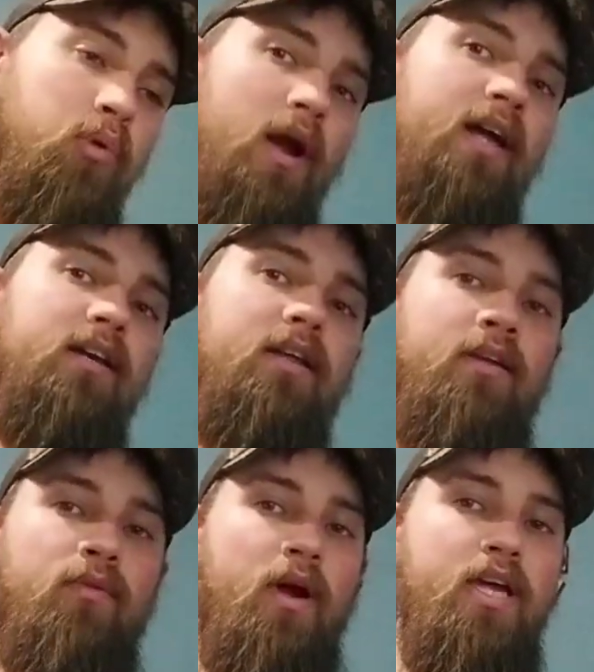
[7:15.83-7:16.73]
bred
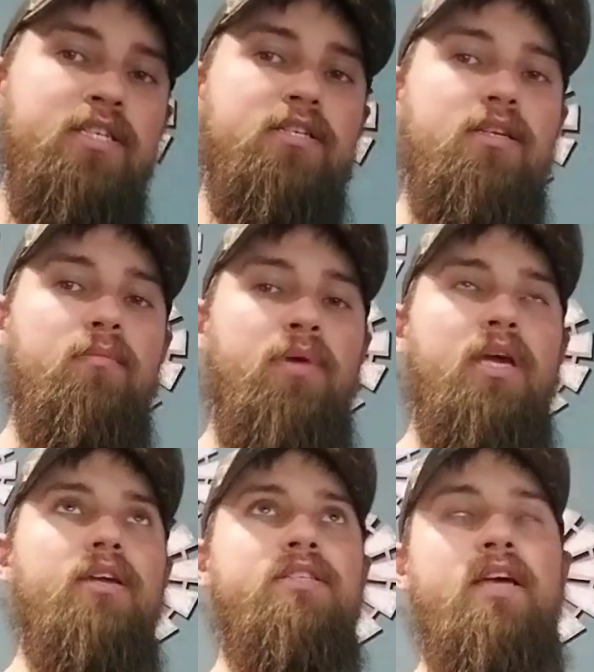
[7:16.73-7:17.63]
and raised
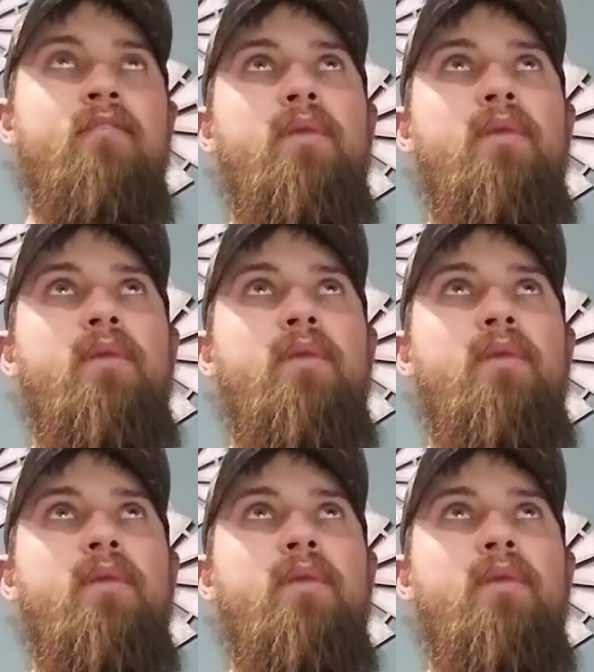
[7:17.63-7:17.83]
pigs,